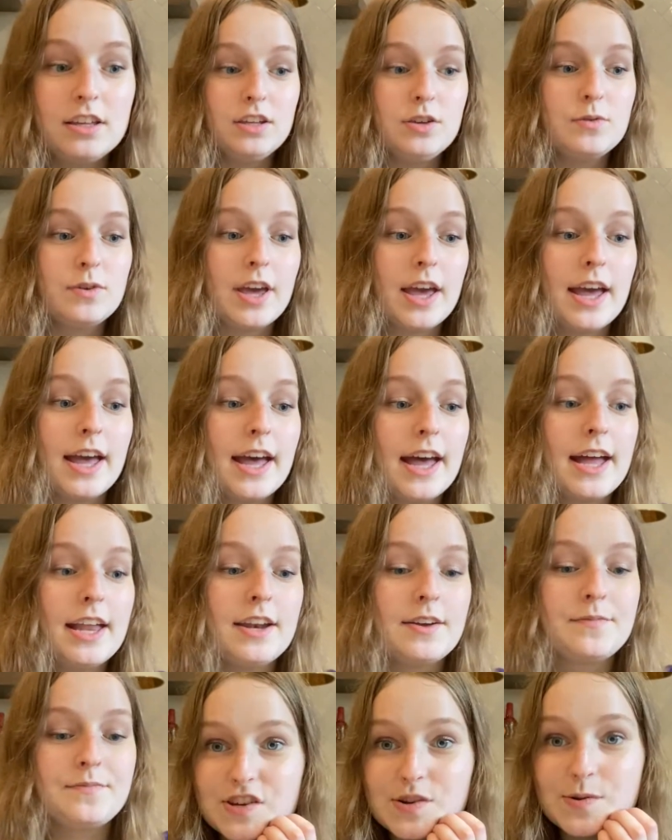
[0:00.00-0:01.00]
You
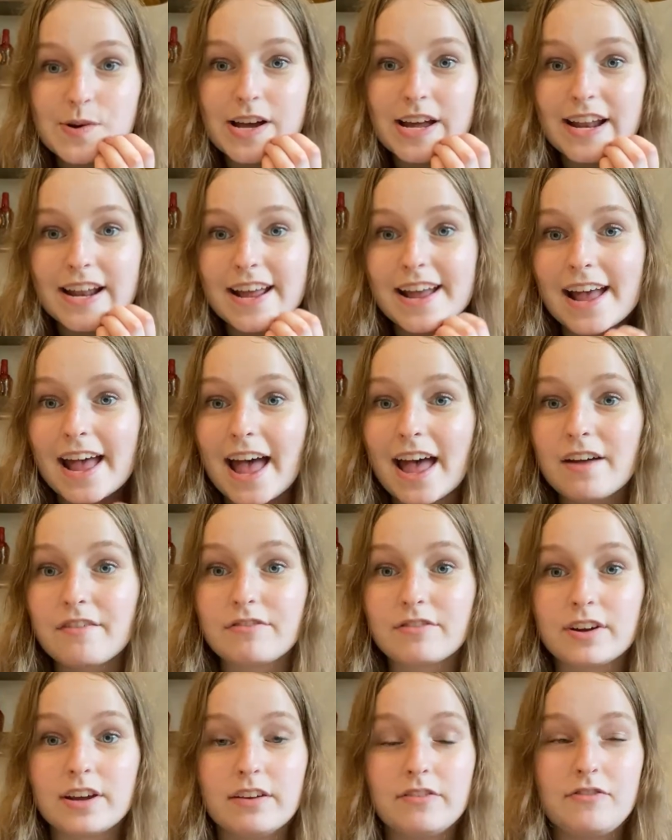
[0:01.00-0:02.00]
can do it
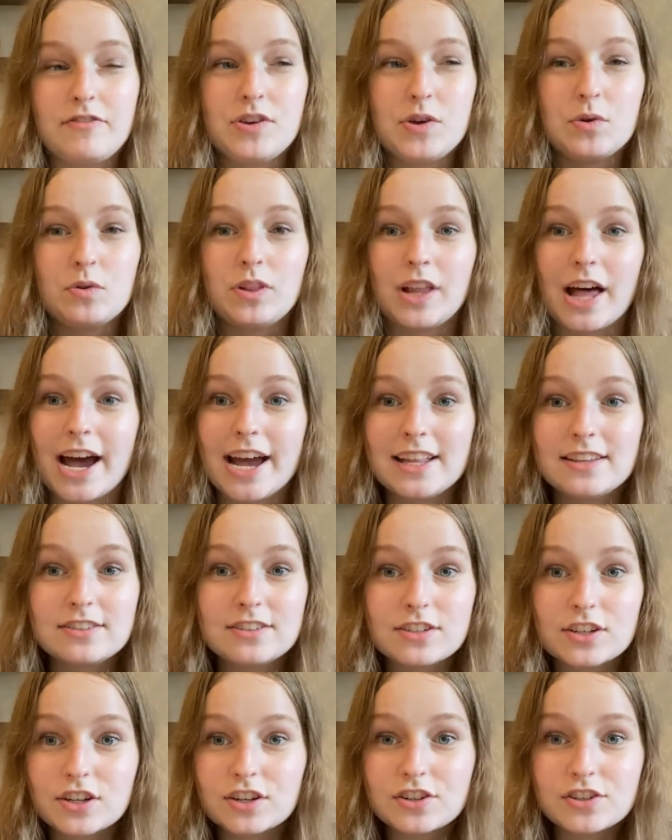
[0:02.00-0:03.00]
every few
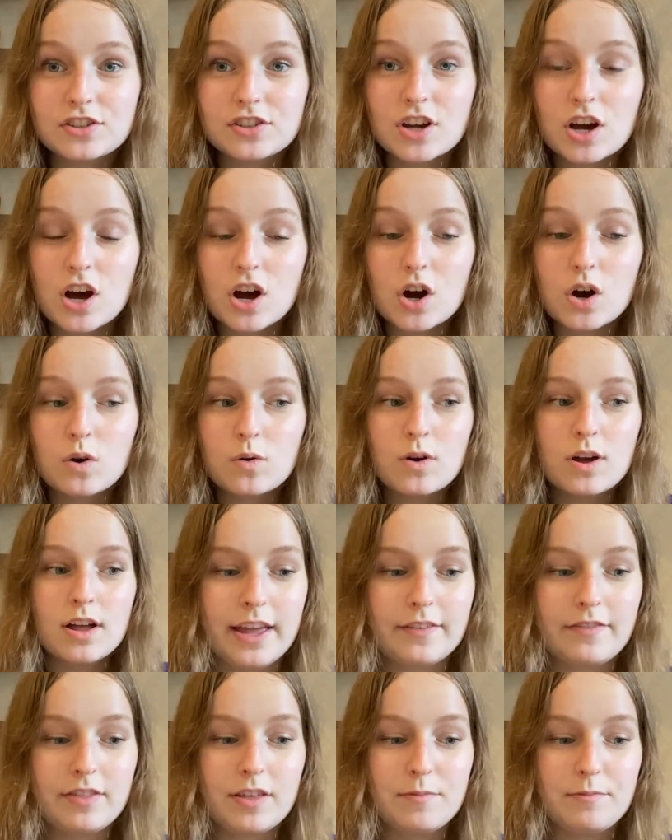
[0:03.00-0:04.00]
lines or so.
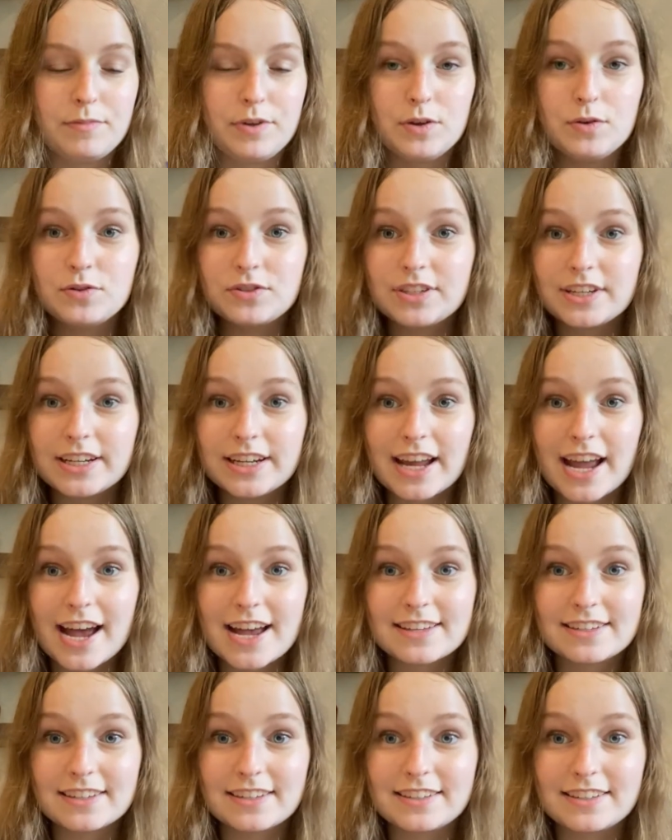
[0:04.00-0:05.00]
If the music
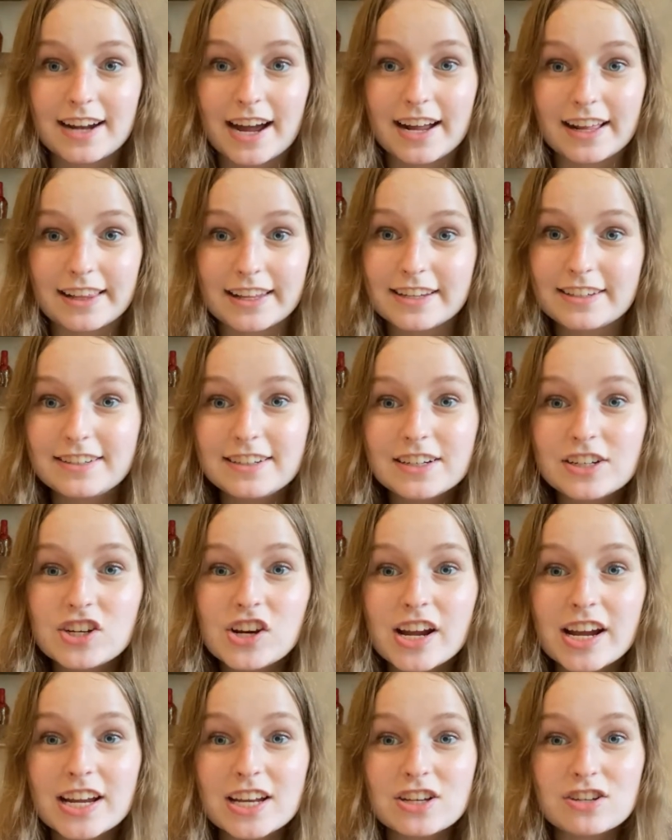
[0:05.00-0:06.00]
has a stylistic
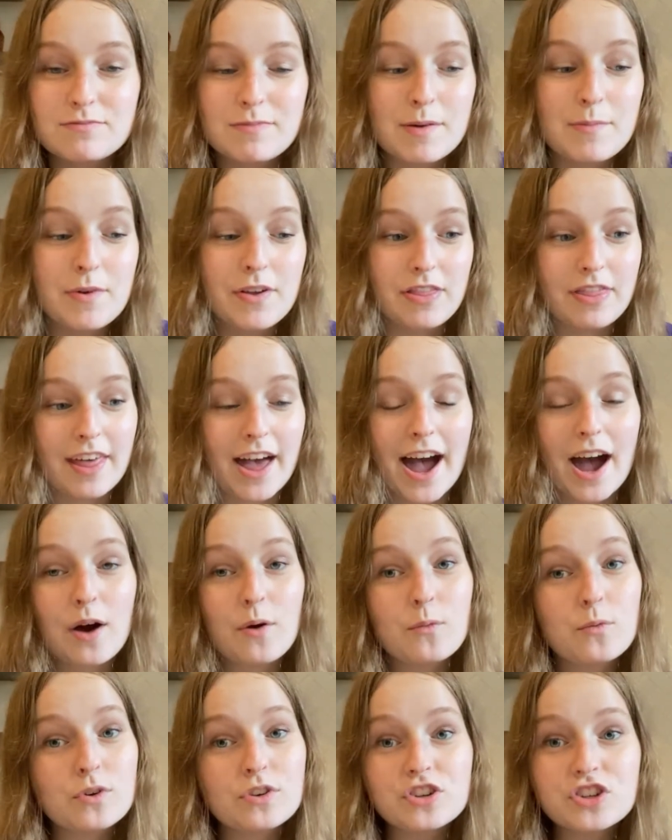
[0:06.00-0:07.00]
change, maybe
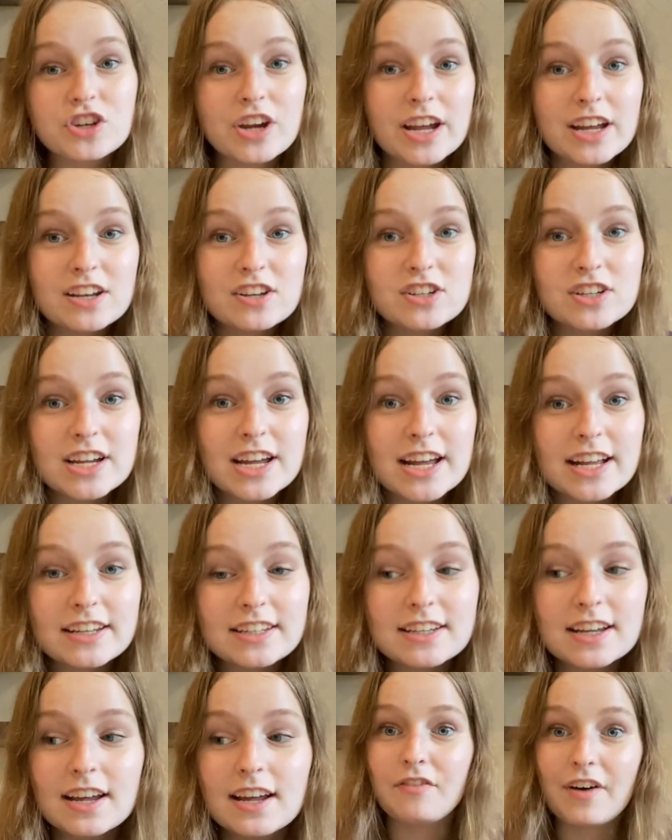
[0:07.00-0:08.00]
that will change
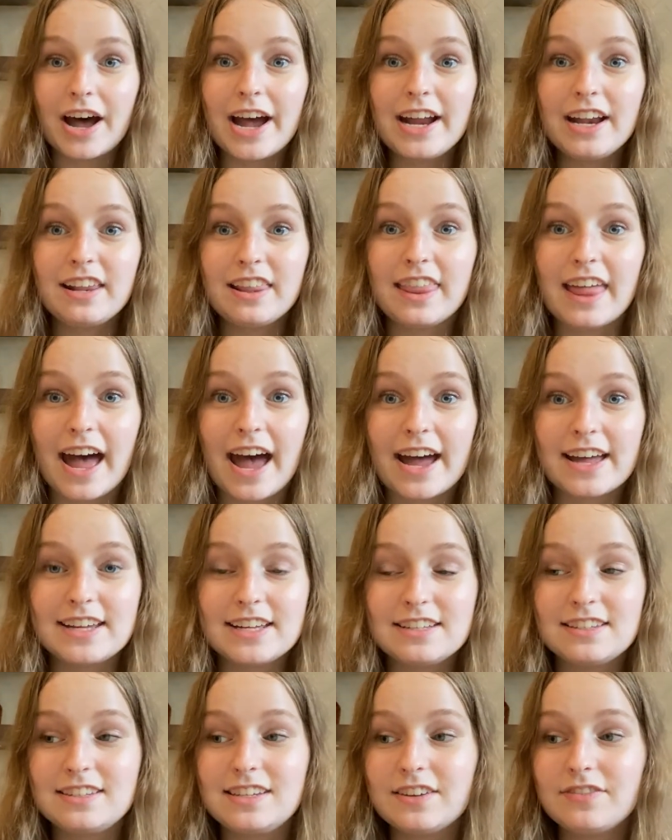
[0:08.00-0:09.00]
it. Find that,
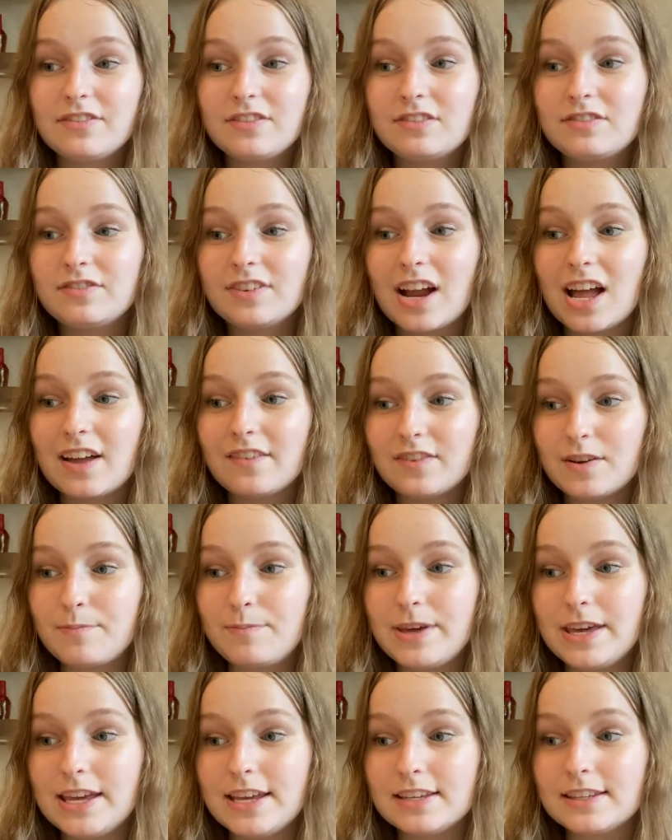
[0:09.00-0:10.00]
it's different for every
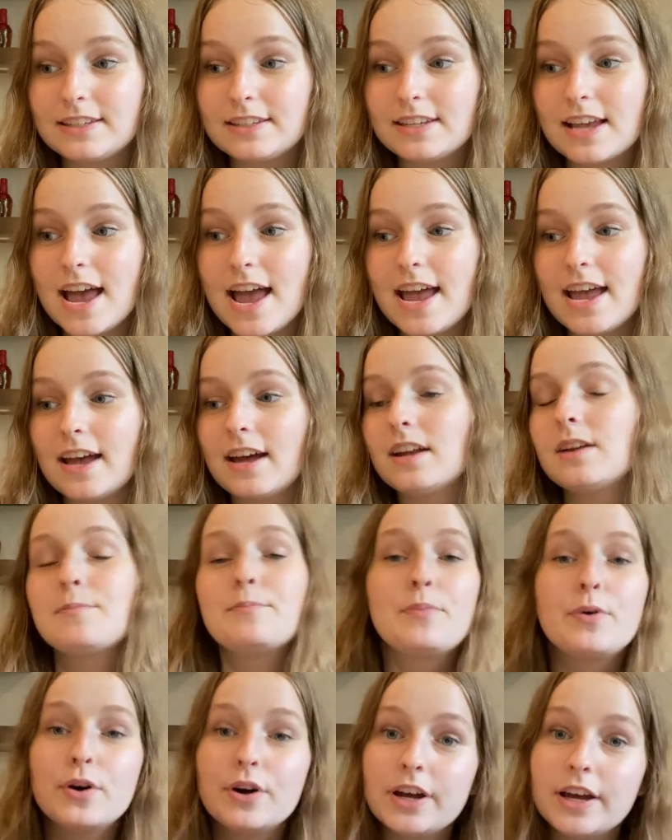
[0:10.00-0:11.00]
piece,
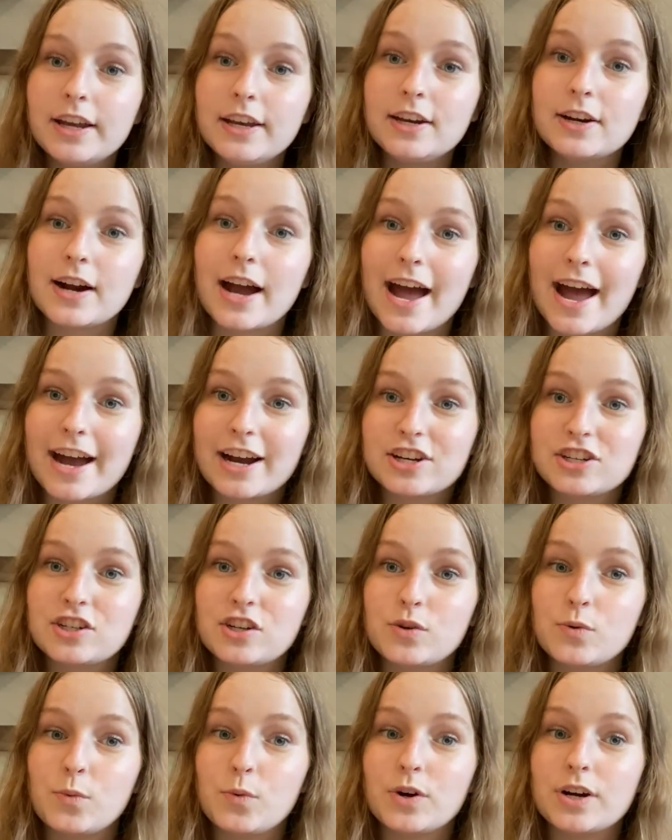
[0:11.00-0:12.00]
and put in your
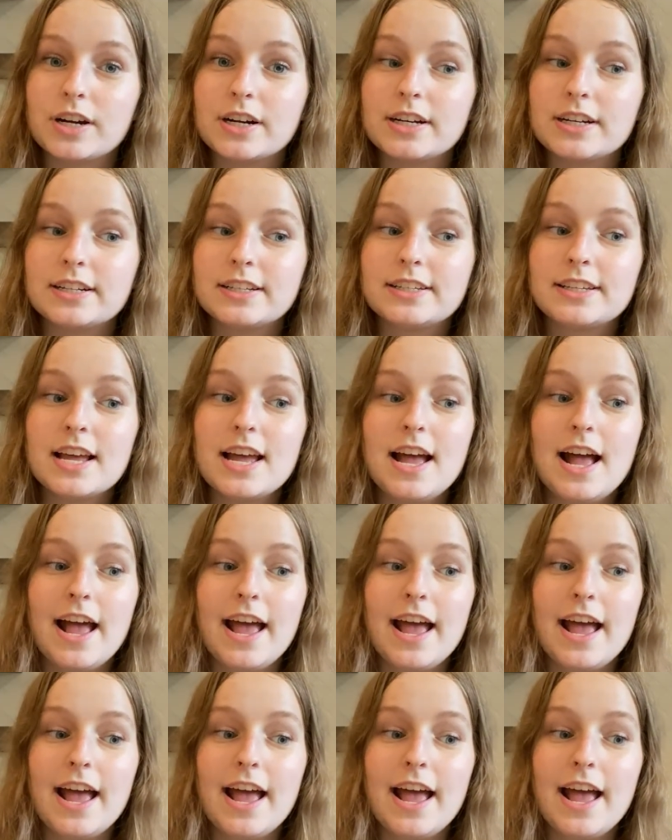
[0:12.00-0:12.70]
action words.